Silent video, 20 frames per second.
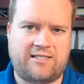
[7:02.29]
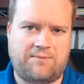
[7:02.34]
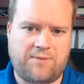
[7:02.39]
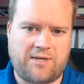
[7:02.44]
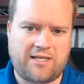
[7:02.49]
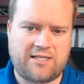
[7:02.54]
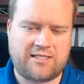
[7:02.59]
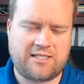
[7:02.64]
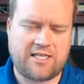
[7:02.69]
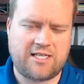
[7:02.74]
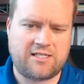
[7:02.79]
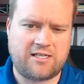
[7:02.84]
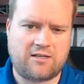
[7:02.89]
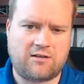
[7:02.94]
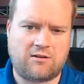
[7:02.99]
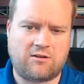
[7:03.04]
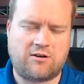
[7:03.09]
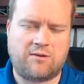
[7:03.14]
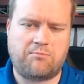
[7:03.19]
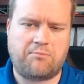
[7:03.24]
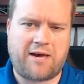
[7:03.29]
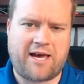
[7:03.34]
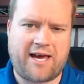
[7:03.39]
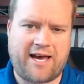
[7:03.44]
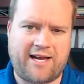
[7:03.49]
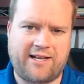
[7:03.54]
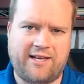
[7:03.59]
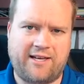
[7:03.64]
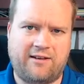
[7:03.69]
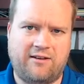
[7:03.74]
I mean, it's easy to learn
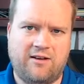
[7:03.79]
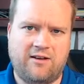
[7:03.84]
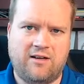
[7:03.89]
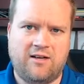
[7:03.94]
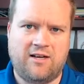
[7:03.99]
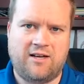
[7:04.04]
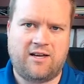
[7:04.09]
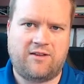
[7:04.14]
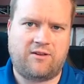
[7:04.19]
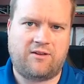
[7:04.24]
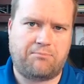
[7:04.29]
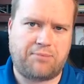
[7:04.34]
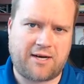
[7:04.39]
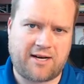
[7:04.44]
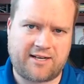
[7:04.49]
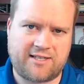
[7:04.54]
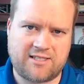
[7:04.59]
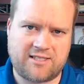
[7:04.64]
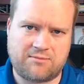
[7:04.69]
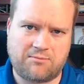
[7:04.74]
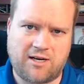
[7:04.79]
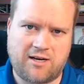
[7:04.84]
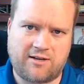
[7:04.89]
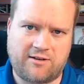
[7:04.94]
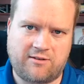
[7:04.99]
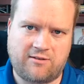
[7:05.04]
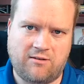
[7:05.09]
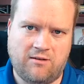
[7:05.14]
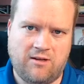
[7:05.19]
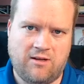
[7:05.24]
padding and the box
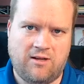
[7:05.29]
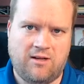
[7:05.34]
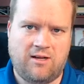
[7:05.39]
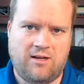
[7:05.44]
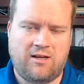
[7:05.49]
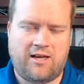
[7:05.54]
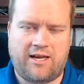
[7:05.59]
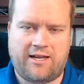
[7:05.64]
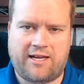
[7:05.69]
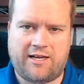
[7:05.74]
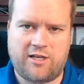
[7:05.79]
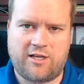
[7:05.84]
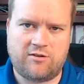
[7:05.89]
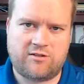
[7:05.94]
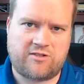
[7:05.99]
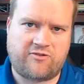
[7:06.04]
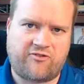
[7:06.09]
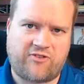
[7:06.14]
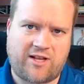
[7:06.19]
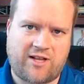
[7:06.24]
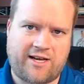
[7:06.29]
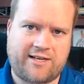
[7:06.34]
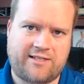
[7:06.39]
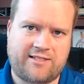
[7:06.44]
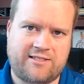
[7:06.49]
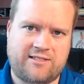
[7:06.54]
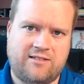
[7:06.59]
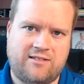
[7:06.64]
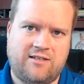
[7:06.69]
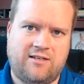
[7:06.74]
model and how to use
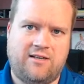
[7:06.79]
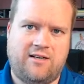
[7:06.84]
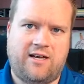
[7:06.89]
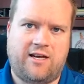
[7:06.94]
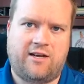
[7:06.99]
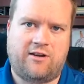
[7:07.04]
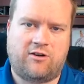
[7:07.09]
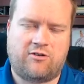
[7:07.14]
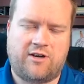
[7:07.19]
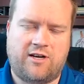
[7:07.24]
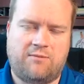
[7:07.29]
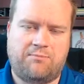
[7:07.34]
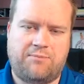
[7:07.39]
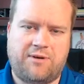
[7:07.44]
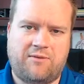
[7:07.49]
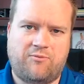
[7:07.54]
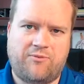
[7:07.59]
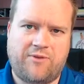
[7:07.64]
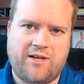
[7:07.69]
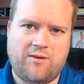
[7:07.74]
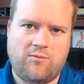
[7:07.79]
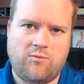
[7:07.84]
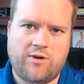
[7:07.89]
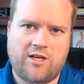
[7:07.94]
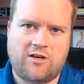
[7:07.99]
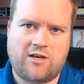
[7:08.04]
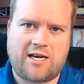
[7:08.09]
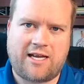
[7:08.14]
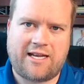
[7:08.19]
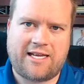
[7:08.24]
flex and grid, but then when
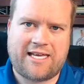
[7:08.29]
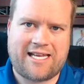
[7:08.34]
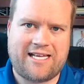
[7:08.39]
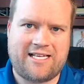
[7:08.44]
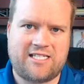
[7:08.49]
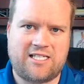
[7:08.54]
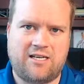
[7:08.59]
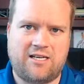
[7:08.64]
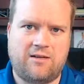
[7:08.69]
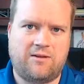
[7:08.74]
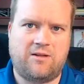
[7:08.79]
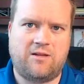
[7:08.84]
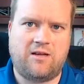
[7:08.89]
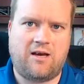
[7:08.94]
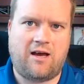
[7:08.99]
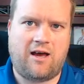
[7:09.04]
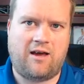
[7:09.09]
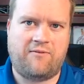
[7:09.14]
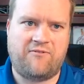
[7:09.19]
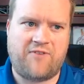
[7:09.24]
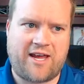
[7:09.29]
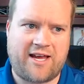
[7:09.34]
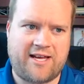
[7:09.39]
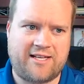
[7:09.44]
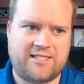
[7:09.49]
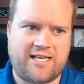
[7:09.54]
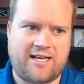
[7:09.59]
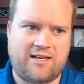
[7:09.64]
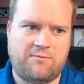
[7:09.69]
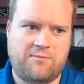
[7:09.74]
you kind of get into
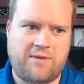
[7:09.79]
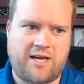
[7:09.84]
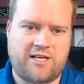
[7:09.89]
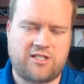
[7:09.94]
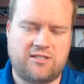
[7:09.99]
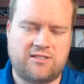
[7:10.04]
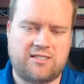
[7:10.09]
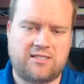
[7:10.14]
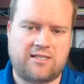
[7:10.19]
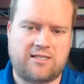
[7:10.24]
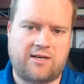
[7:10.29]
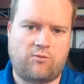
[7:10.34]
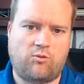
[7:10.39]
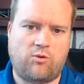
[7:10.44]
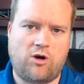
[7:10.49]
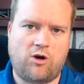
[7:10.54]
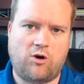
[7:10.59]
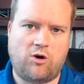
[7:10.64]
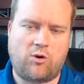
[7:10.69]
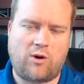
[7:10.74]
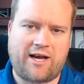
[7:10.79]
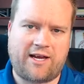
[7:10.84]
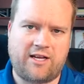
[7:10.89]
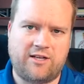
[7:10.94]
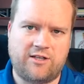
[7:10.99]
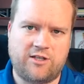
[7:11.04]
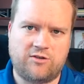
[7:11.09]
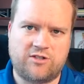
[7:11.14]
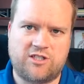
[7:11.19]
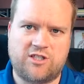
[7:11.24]
advanced animations, it's like, whoa, I can
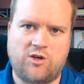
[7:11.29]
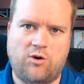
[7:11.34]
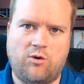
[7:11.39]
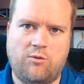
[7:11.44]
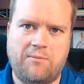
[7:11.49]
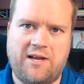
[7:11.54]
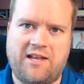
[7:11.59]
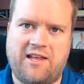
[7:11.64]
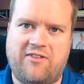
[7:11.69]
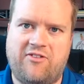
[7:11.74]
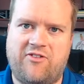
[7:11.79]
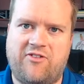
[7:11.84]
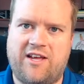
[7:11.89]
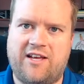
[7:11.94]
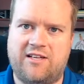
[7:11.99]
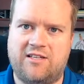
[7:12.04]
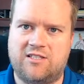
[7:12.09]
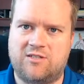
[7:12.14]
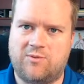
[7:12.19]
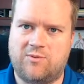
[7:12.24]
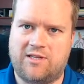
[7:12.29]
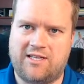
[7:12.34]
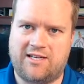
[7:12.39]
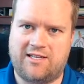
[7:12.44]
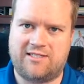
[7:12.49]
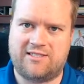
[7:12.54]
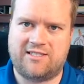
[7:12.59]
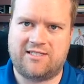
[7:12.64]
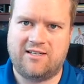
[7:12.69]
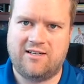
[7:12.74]
do so many things with
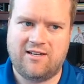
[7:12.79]
this,